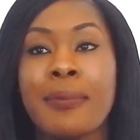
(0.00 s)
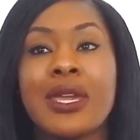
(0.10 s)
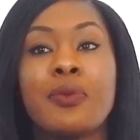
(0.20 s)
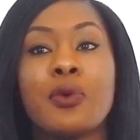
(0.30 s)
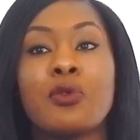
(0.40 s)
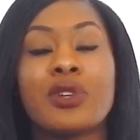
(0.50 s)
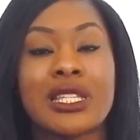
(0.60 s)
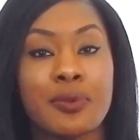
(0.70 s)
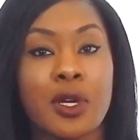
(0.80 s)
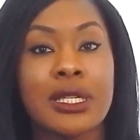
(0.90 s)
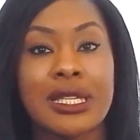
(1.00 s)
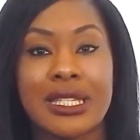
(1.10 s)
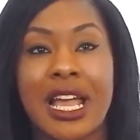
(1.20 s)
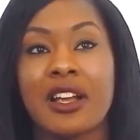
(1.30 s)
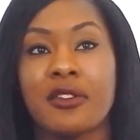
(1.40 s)
People respond to
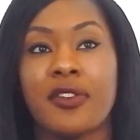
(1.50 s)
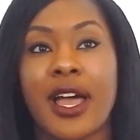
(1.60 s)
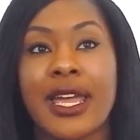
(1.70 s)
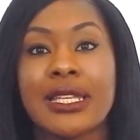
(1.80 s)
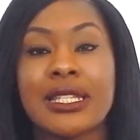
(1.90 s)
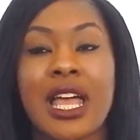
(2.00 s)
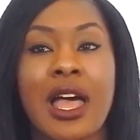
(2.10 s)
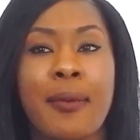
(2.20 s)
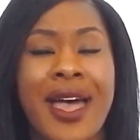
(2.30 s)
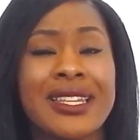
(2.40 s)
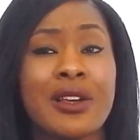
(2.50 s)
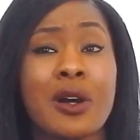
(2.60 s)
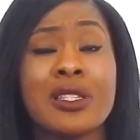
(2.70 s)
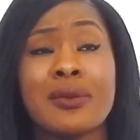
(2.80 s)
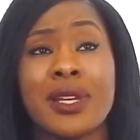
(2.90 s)
sacrifice, and
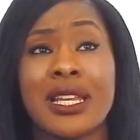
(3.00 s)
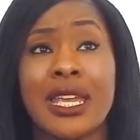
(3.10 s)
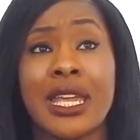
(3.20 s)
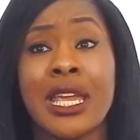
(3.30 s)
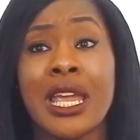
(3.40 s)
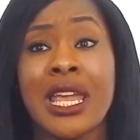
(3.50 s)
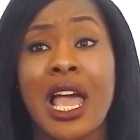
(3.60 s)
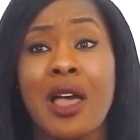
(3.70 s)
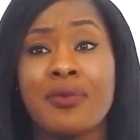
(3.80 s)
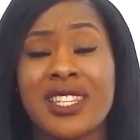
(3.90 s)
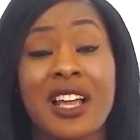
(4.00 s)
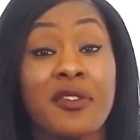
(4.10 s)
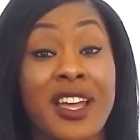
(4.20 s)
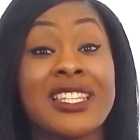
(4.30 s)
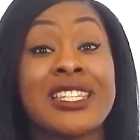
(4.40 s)
ultimately
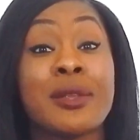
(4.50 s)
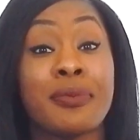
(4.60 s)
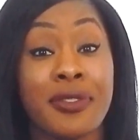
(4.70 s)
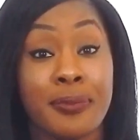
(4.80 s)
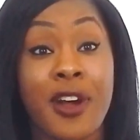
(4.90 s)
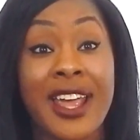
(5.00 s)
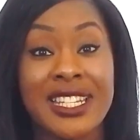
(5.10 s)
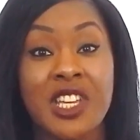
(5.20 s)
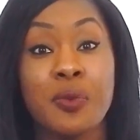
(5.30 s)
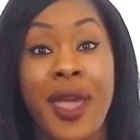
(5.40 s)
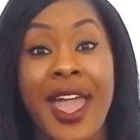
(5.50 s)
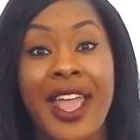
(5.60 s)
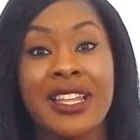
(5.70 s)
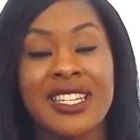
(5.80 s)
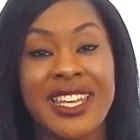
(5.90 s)
sacrifices are the price that you
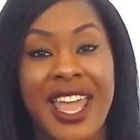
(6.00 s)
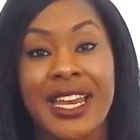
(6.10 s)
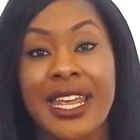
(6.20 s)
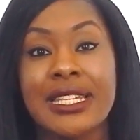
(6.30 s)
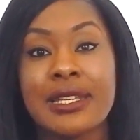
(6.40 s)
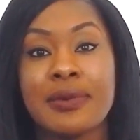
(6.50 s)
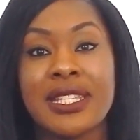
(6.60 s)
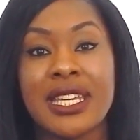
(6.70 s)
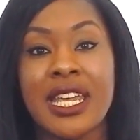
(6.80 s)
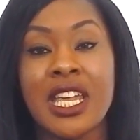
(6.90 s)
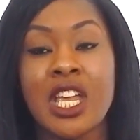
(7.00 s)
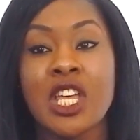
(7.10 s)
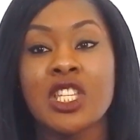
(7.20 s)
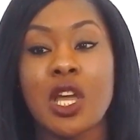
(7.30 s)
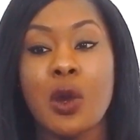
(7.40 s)
pay to gain intimacy.
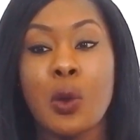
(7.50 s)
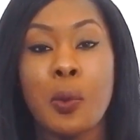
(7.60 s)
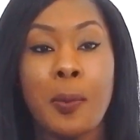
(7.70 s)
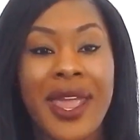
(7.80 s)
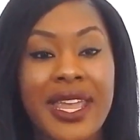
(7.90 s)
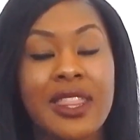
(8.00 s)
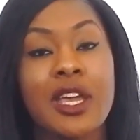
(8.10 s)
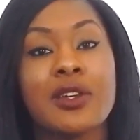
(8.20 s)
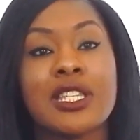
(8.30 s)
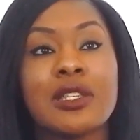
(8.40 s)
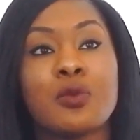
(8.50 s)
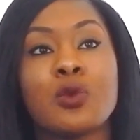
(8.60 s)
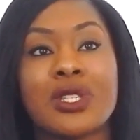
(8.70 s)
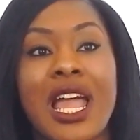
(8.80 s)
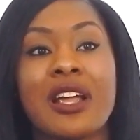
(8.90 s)
So making those
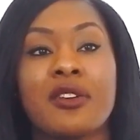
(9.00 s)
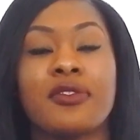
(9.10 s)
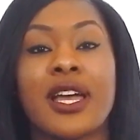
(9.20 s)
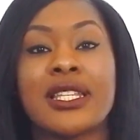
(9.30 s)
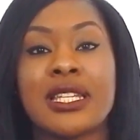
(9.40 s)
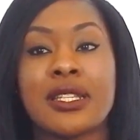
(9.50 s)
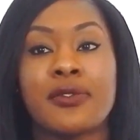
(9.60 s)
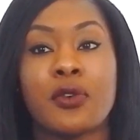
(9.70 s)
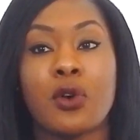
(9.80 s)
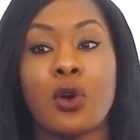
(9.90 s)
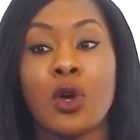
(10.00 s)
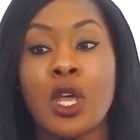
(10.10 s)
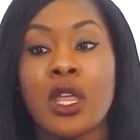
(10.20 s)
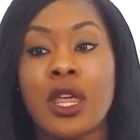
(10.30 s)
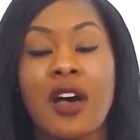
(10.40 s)
small sacrifices for
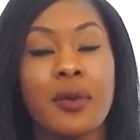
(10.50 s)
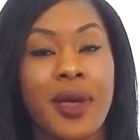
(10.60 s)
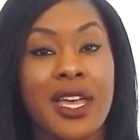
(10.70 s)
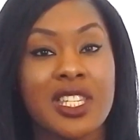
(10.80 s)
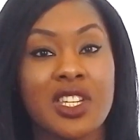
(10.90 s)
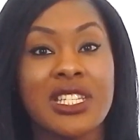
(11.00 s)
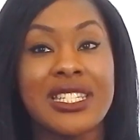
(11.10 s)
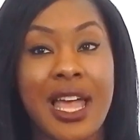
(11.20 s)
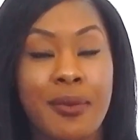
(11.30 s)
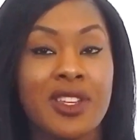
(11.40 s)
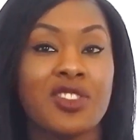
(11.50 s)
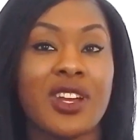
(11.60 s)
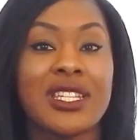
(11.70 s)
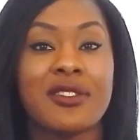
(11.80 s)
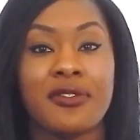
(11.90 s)
the other person
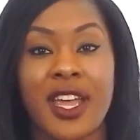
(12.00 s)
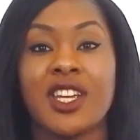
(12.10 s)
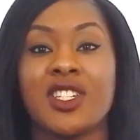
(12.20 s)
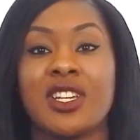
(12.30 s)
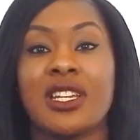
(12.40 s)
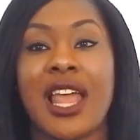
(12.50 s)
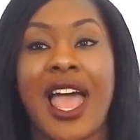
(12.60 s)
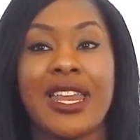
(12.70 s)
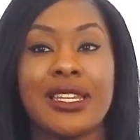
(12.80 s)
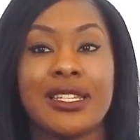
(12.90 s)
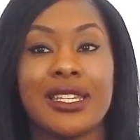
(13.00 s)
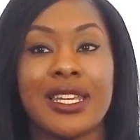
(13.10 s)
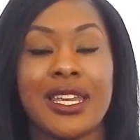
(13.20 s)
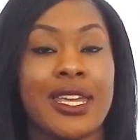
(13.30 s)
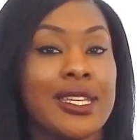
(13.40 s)
demonstrates affection, and
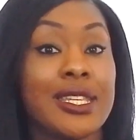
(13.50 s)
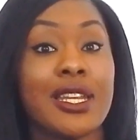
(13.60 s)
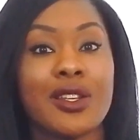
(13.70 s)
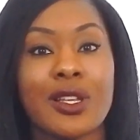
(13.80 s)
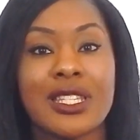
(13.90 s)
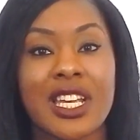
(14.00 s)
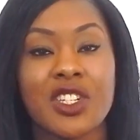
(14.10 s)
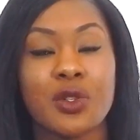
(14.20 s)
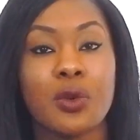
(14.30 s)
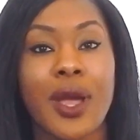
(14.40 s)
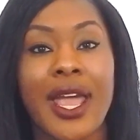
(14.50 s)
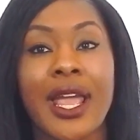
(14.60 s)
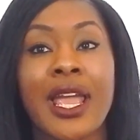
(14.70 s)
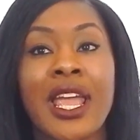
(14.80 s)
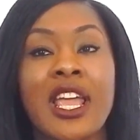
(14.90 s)
it's in a non-sexual
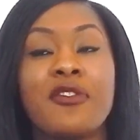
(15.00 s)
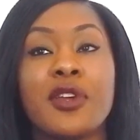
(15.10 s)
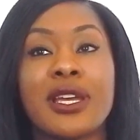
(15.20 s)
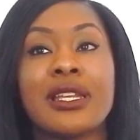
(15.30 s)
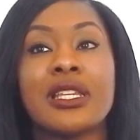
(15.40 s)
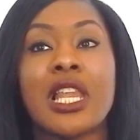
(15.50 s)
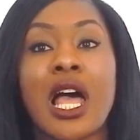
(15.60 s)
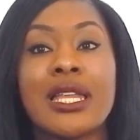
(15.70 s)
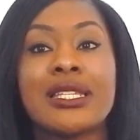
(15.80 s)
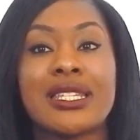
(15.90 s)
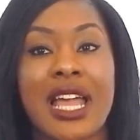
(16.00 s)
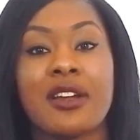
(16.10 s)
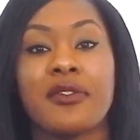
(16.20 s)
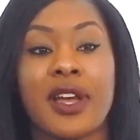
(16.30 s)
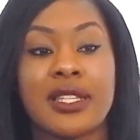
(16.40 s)
way. If you can learn to
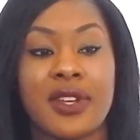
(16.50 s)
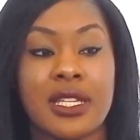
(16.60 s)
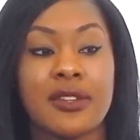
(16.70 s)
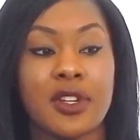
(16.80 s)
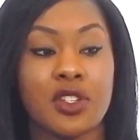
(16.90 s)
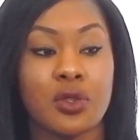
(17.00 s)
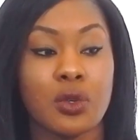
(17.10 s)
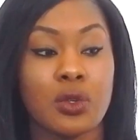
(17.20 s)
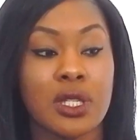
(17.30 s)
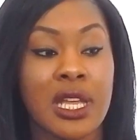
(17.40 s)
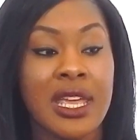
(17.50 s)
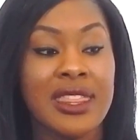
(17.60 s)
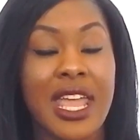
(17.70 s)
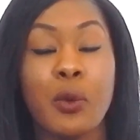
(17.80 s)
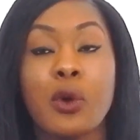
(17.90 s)
sacrifice for individuals,
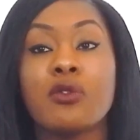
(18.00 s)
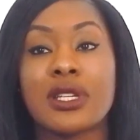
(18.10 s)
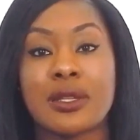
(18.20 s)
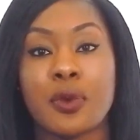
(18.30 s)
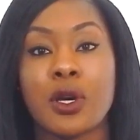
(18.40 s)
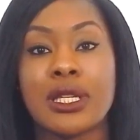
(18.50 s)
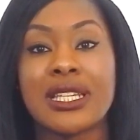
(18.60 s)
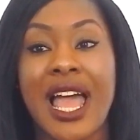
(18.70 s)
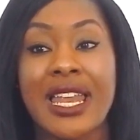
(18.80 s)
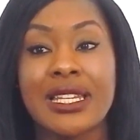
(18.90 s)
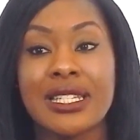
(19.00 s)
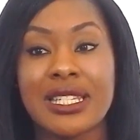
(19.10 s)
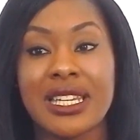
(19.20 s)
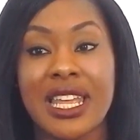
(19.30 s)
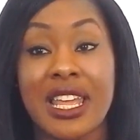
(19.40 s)
they will respond, and
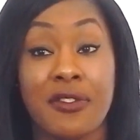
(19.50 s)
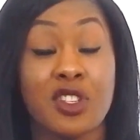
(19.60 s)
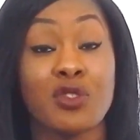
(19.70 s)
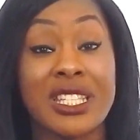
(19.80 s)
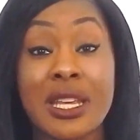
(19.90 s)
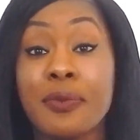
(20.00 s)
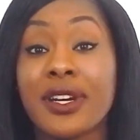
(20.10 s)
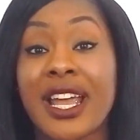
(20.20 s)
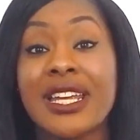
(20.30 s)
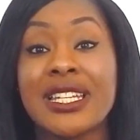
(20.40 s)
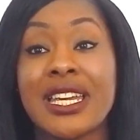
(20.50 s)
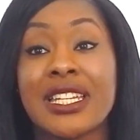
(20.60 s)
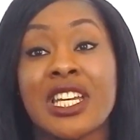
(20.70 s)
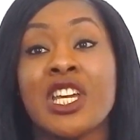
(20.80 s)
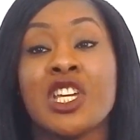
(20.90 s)
if it's
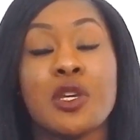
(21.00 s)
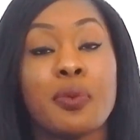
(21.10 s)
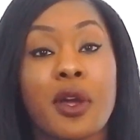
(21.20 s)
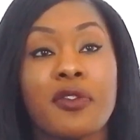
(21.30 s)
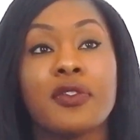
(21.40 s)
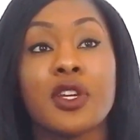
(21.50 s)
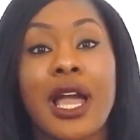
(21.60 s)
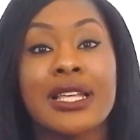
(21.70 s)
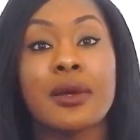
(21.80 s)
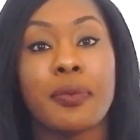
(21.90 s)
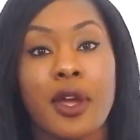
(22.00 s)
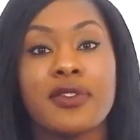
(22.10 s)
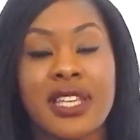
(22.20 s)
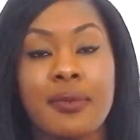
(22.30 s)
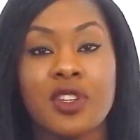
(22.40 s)
reciprocated, you guys are
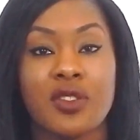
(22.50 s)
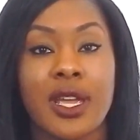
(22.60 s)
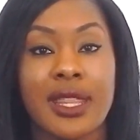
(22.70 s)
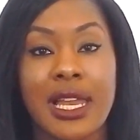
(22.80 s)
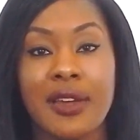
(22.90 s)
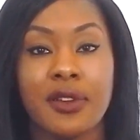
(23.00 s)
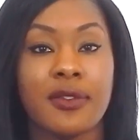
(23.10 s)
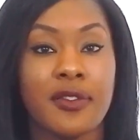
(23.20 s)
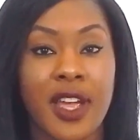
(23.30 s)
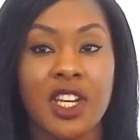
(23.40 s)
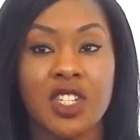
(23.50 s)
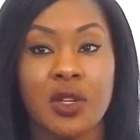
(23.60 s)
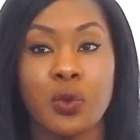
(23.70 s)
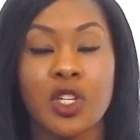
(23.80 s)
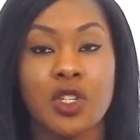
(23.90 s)
both demonstrating that level of
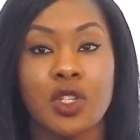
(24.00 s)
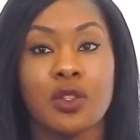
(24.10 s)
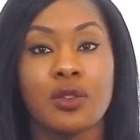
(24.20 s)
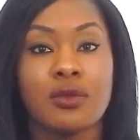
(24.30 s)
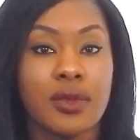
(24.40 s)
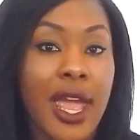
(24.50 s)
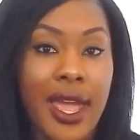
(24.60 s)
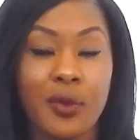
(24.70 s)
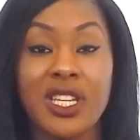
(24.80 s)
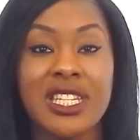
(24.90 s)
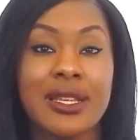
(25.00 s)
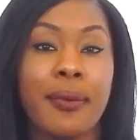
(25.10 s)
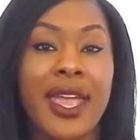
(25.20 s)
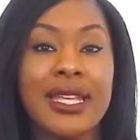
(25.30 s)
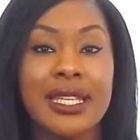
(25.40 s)
affection, which is
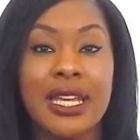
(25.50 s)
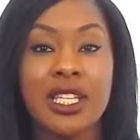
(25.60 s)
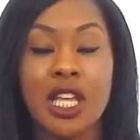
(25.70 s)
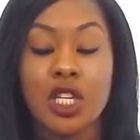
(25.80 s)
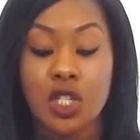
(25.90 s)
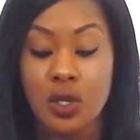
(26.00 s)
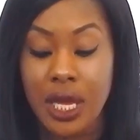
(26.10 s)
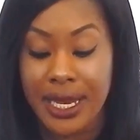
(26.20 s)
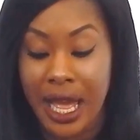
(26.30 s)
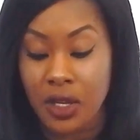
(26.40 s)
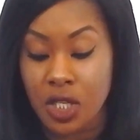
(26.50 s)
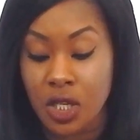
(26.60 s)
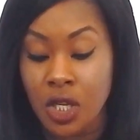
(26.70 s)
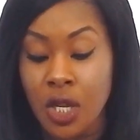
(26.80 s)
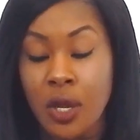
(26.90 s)
amazing. So do learn how
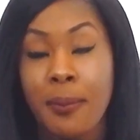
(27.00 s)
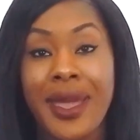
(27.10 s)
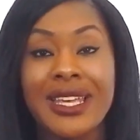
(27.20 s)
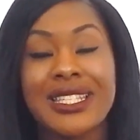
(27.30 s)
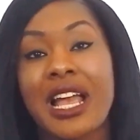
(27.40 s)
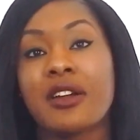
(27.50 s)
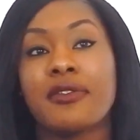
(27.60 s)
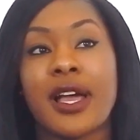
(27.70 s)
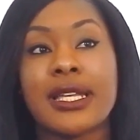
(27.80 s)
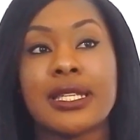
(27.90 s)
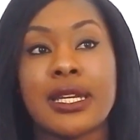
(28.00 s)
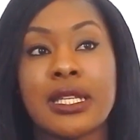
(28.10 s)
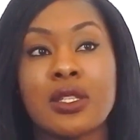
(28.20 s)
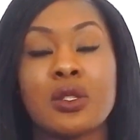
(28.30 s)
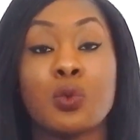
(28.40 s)
to make
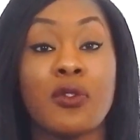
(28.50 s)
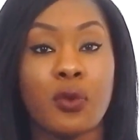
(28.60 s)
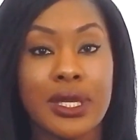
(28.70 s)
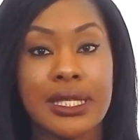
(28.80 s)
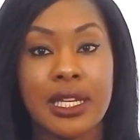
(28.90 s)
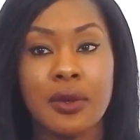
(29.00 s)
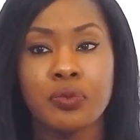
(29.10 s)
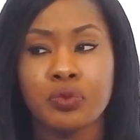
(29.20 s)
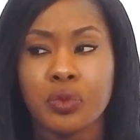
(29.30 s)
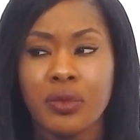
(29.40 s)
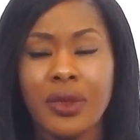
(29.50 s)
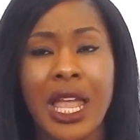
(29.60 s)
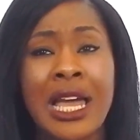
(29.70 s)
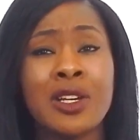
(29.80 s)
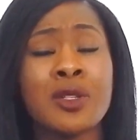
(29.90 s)
sacrifices with wisdom.
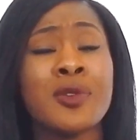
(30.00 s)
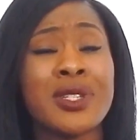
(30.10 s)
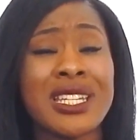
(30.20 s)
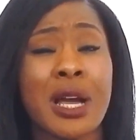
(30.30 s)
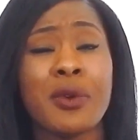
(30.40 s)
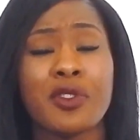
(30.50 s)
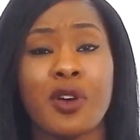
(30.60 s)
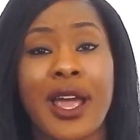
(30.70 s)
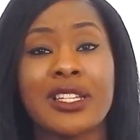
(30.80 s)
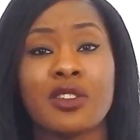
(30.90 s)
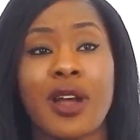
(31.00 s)
And ultimately, we see that with Christ.